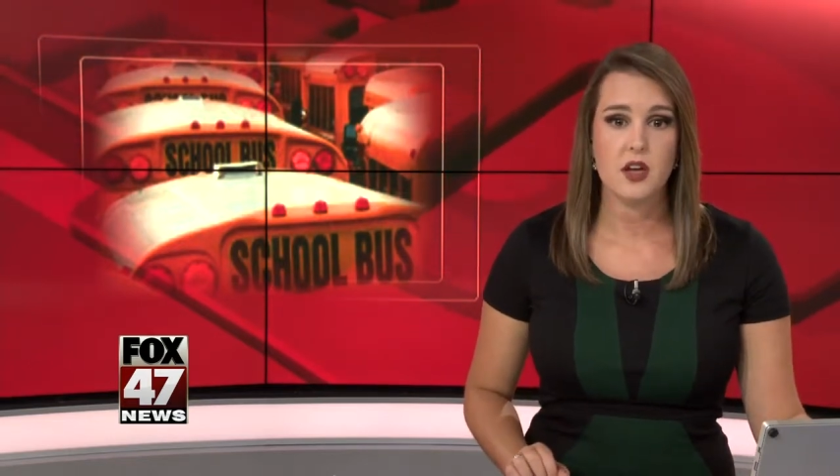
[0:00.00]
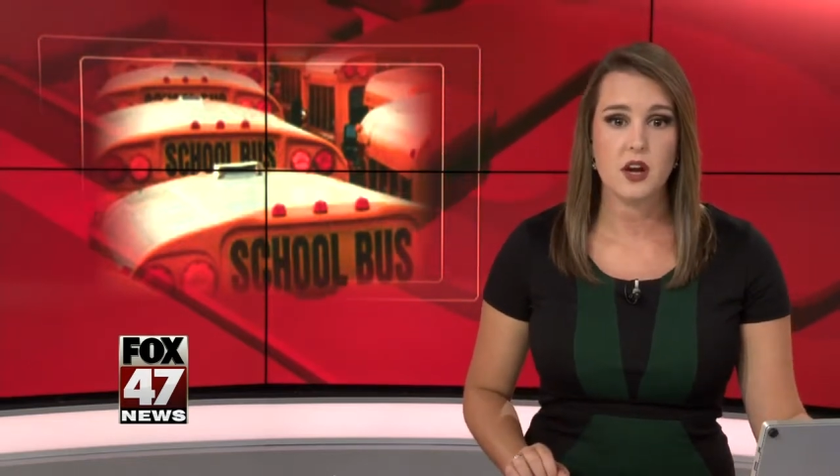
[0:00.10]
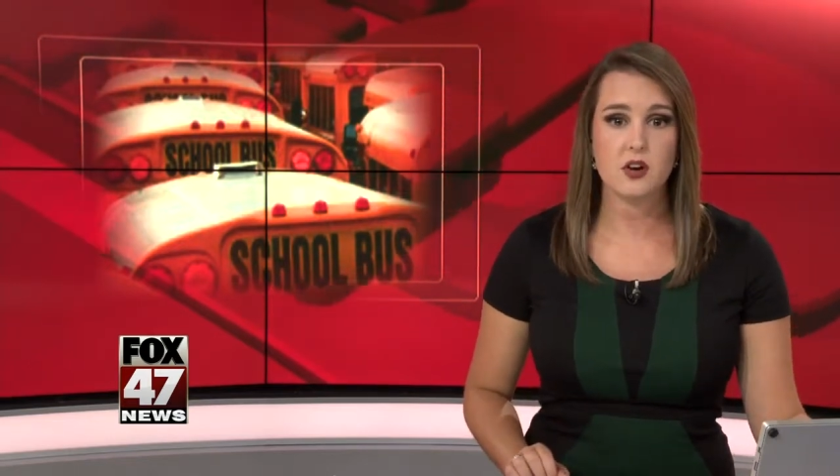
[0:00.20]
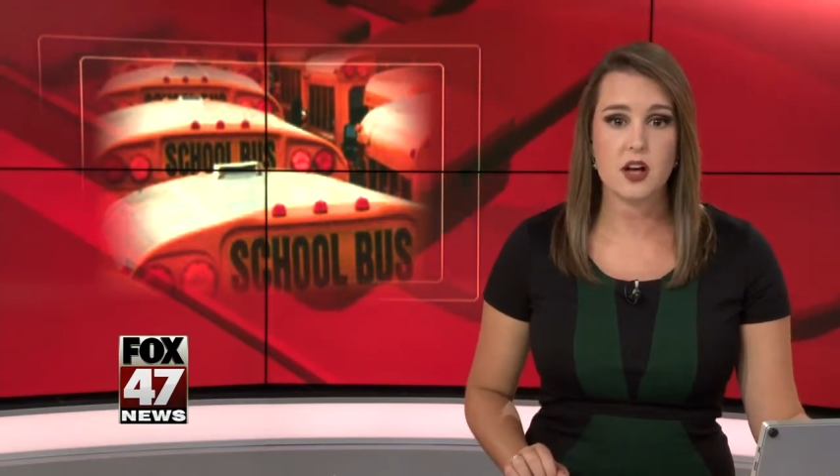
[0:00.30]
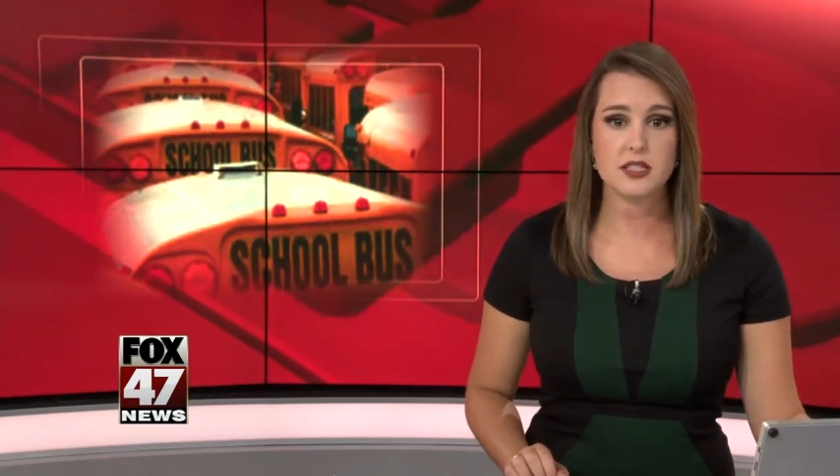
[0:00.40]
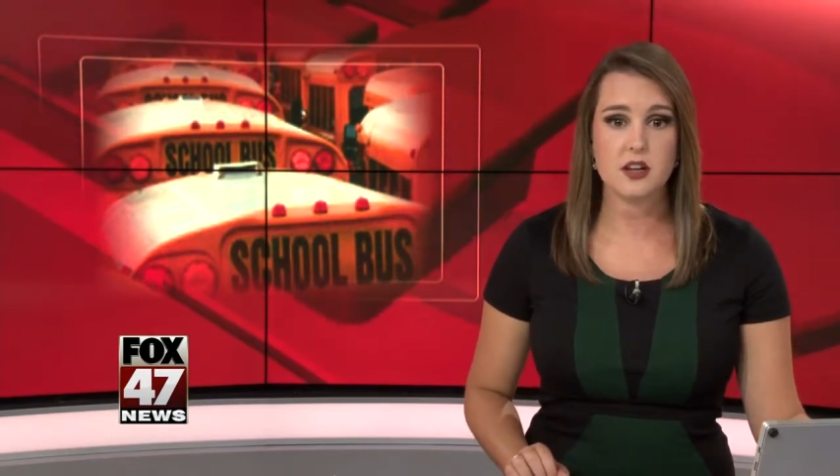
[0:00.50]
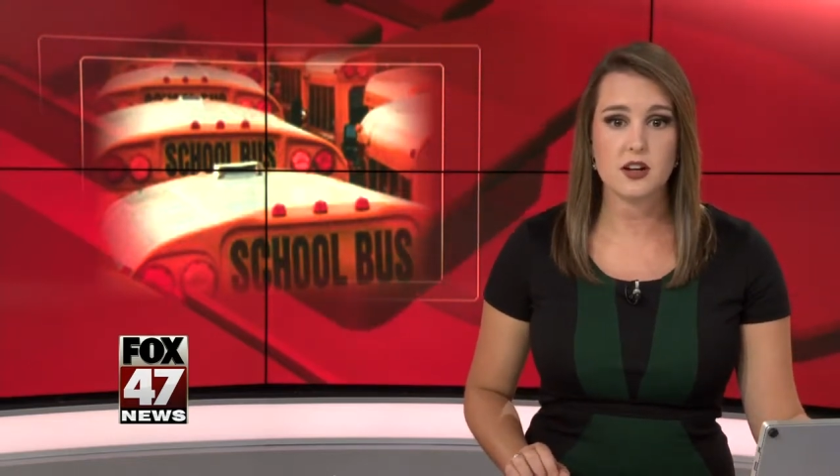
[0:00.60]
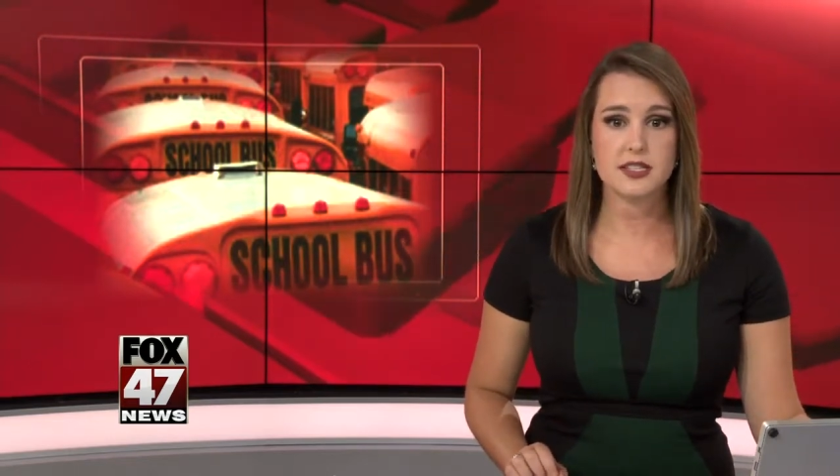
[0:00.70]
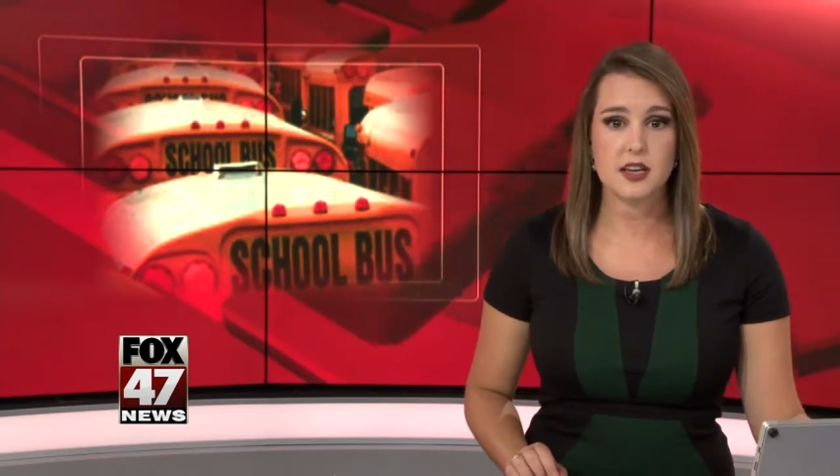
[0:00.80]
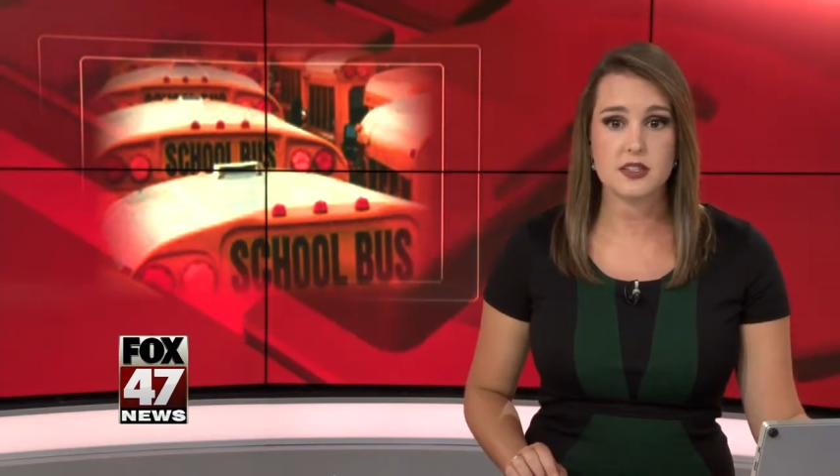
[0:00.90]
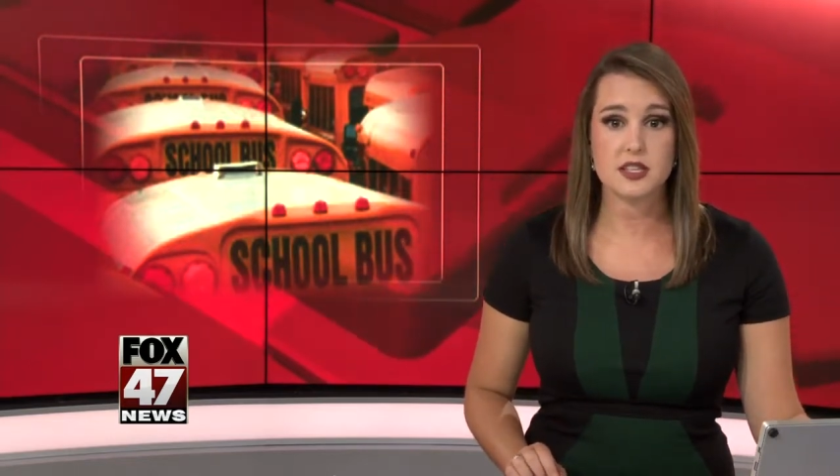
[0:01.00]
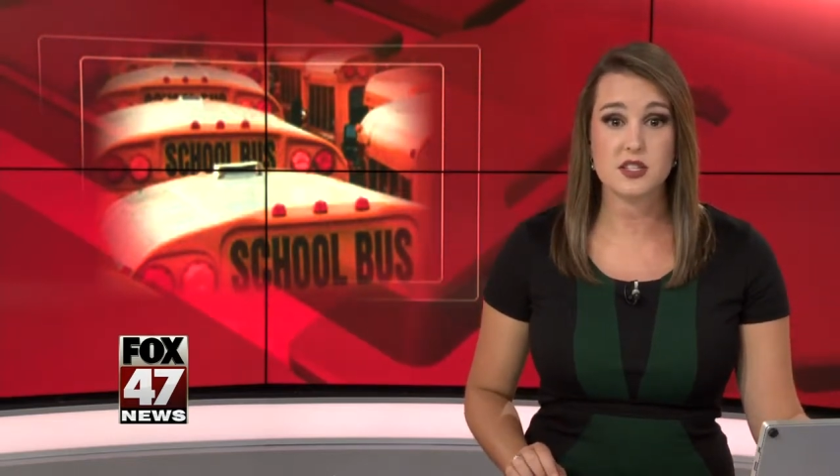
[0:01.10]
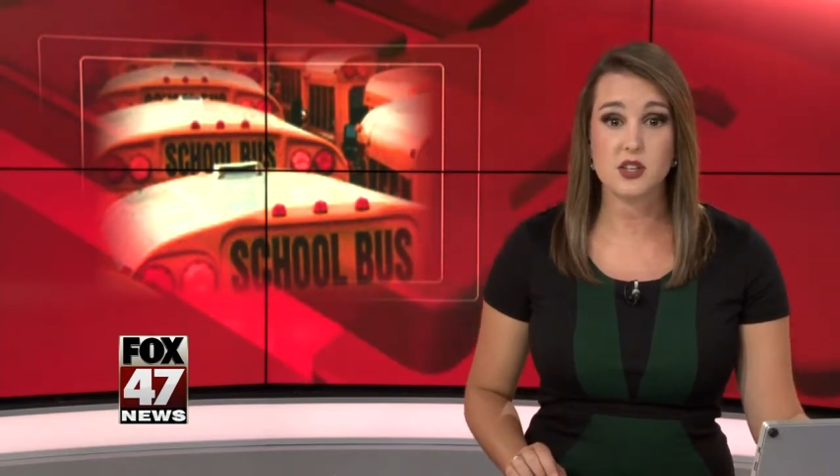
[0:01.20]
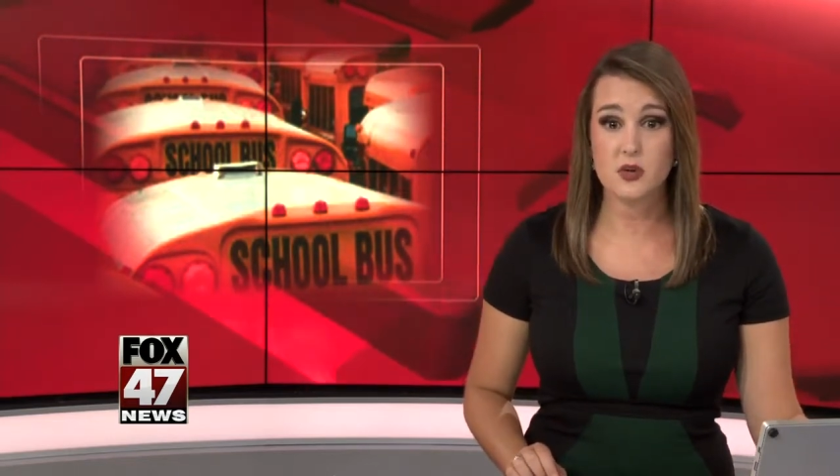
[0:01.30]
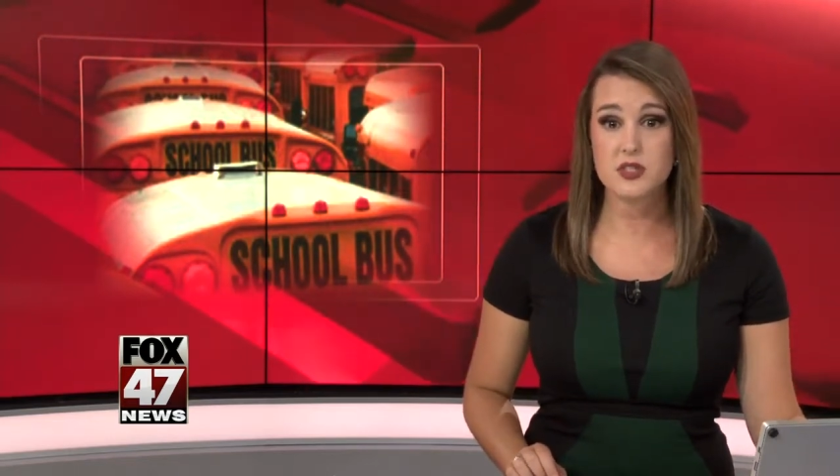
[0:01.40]
A crossing guard tells
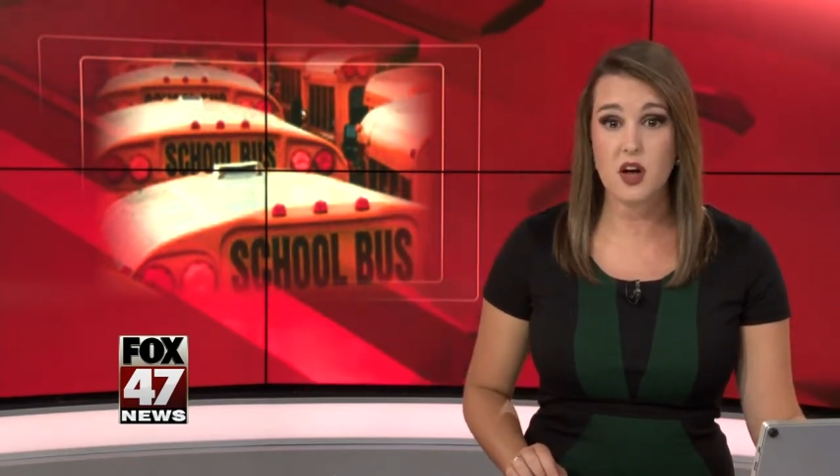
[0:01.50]
us close